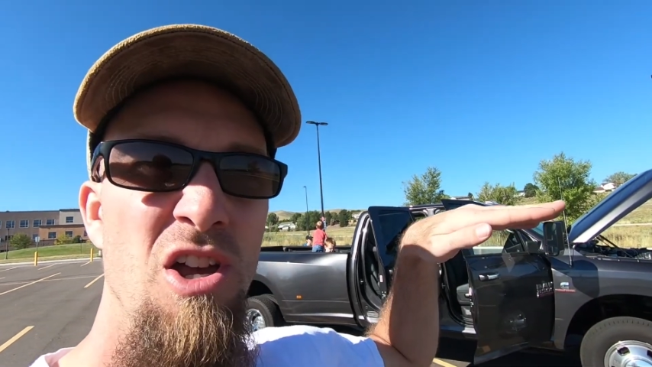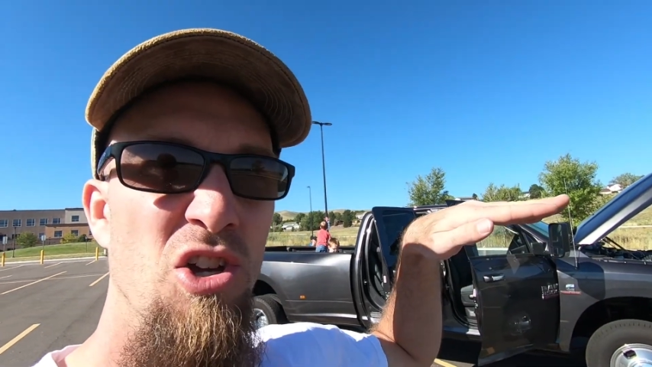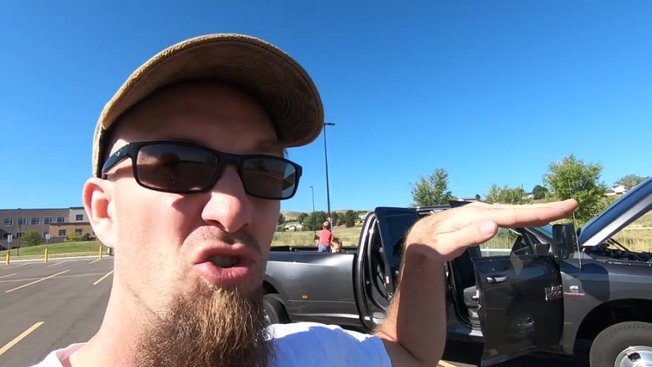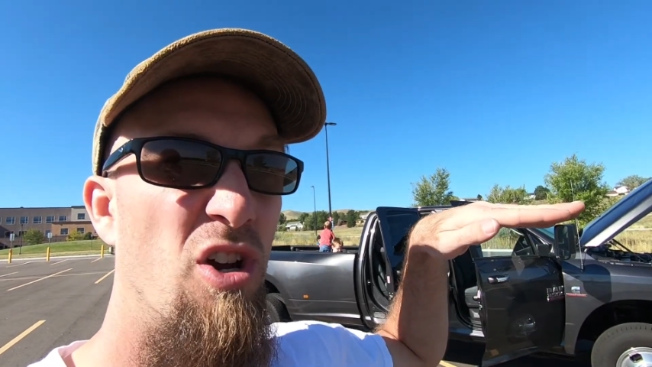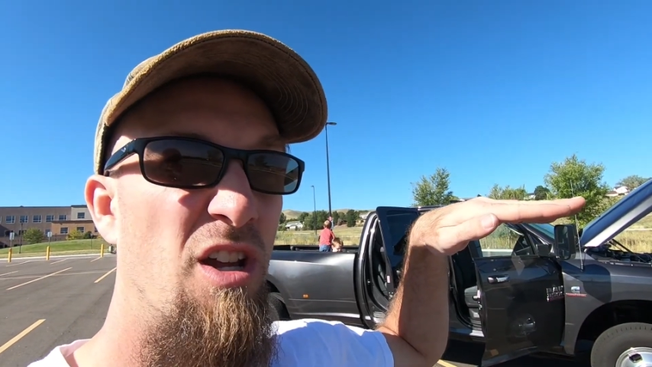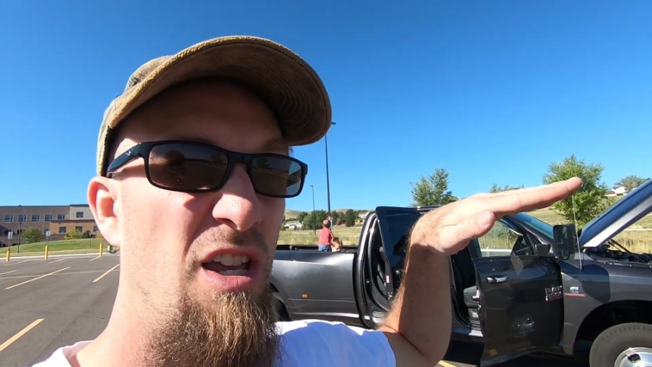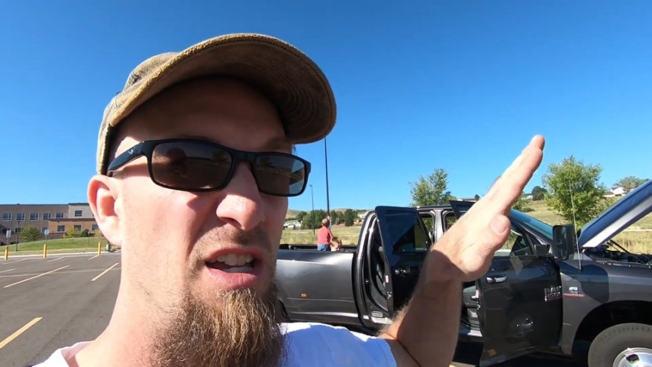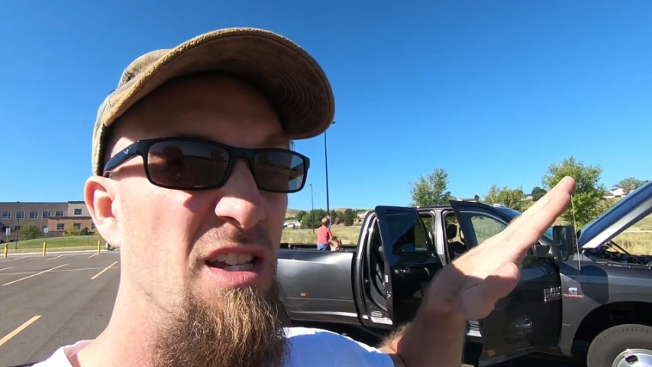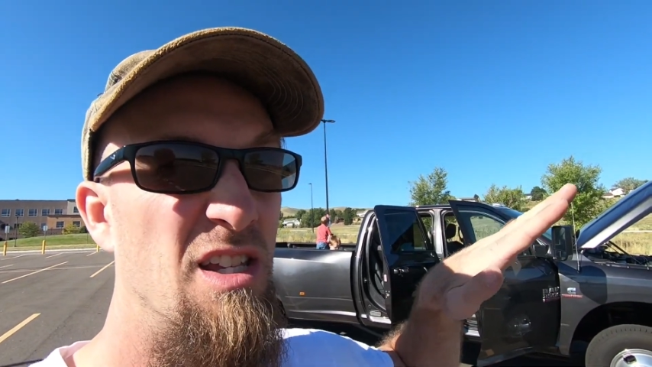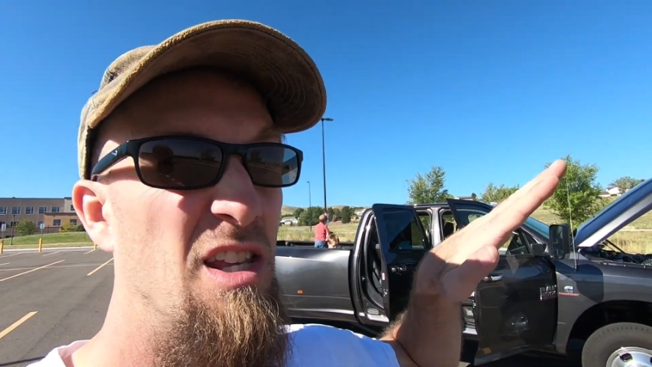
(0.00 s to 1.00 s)
truck
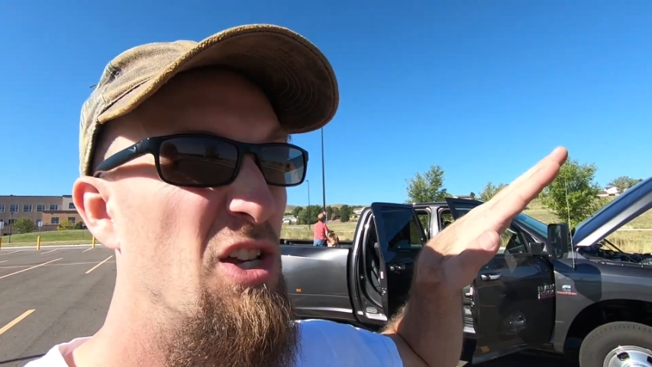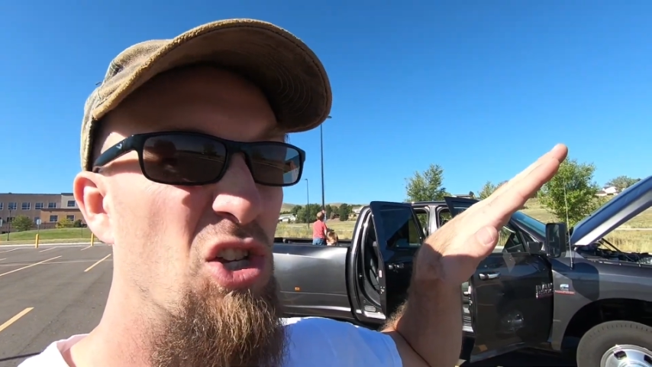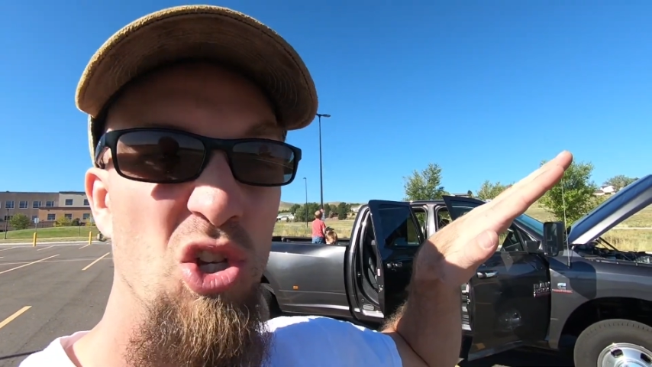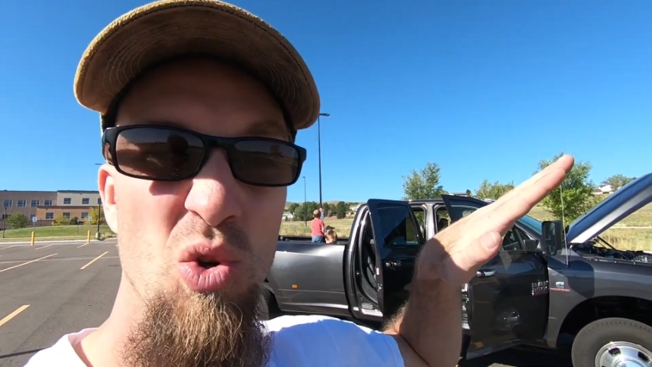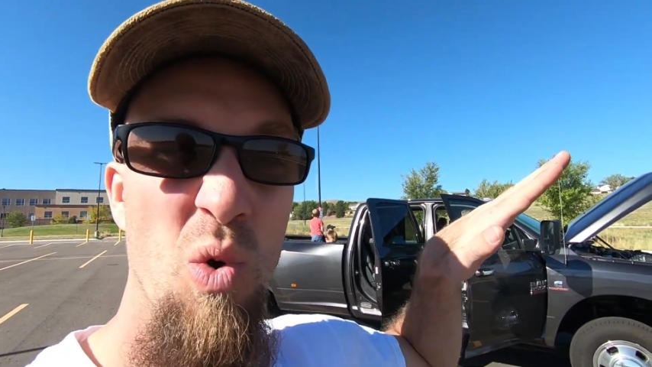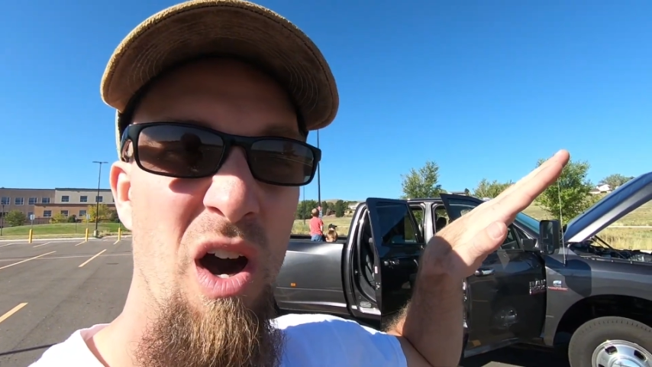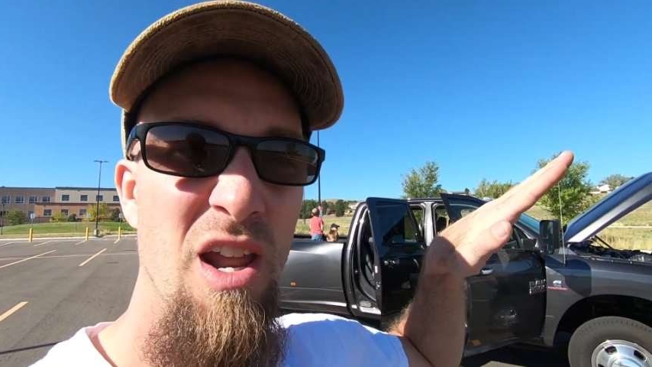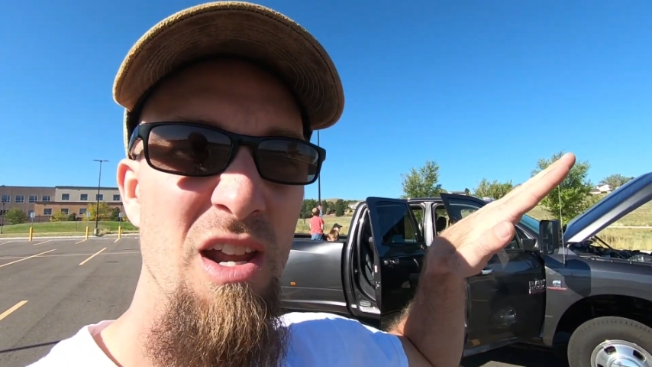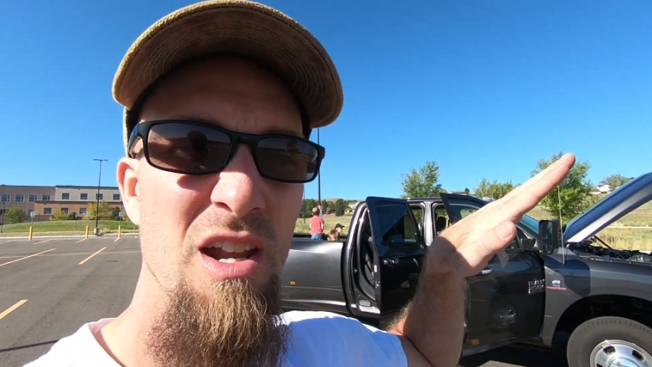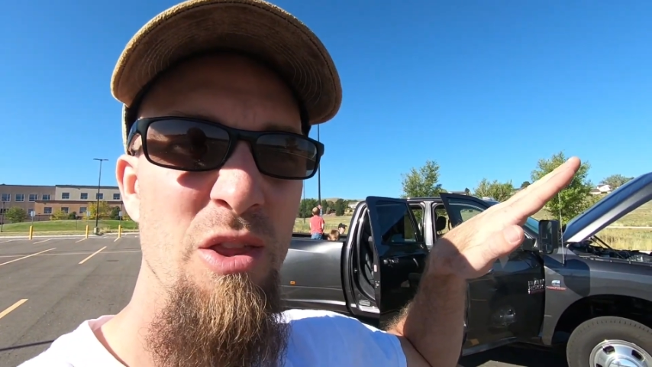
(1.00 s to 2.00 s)
is
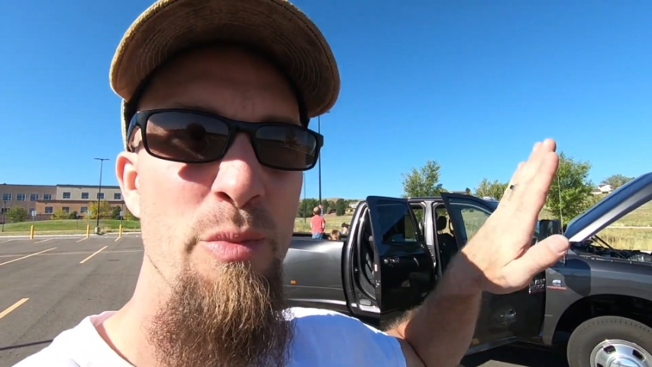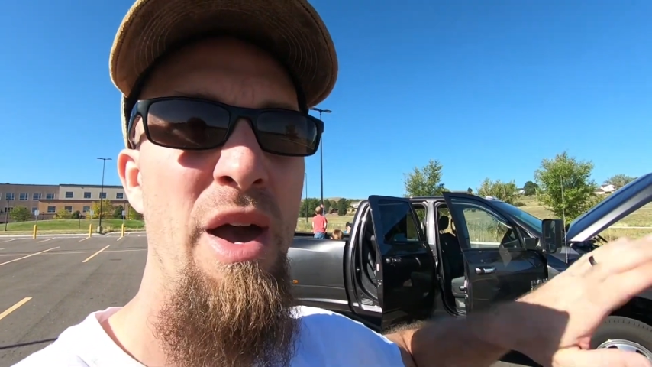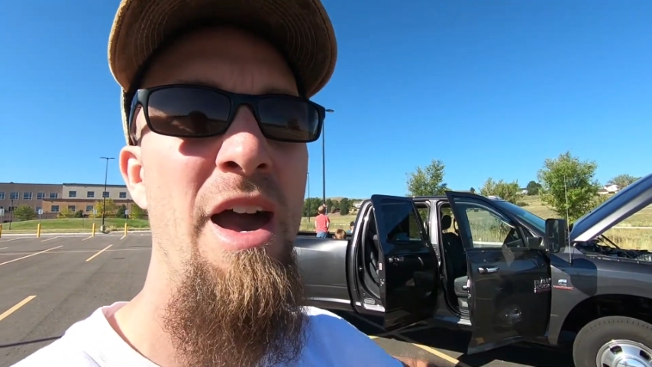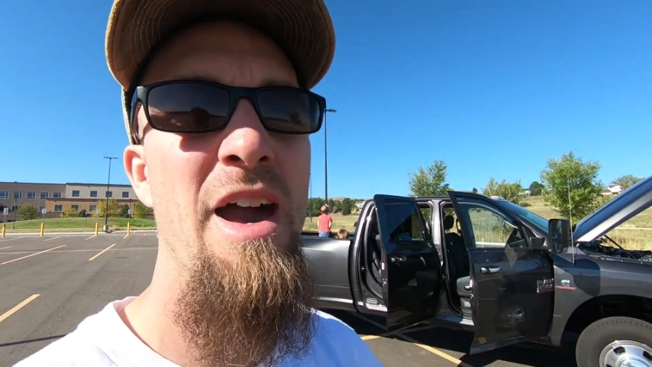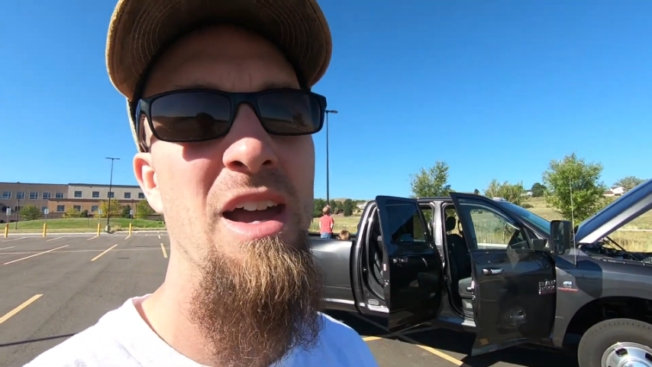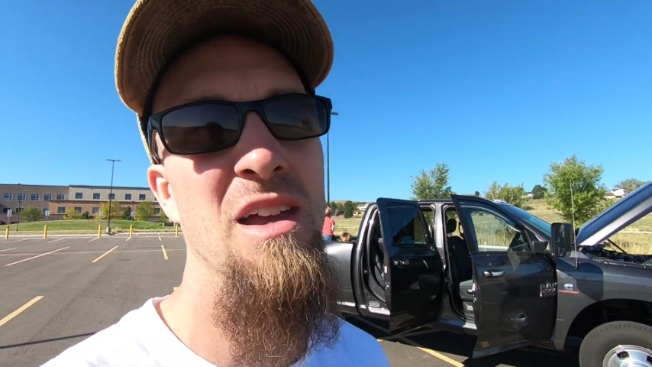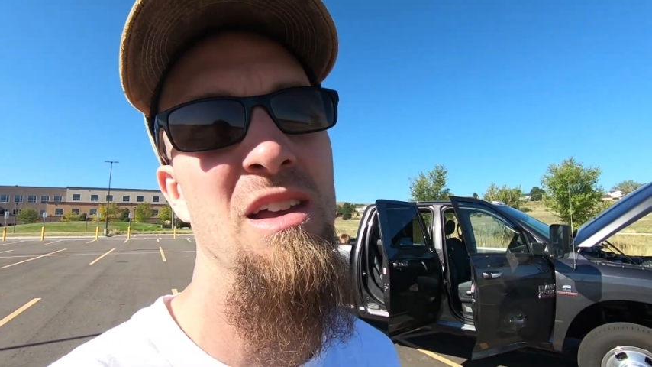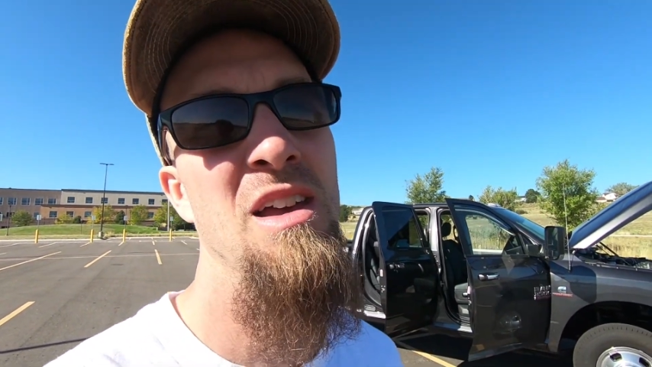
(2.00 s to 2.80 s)
squatted in the back,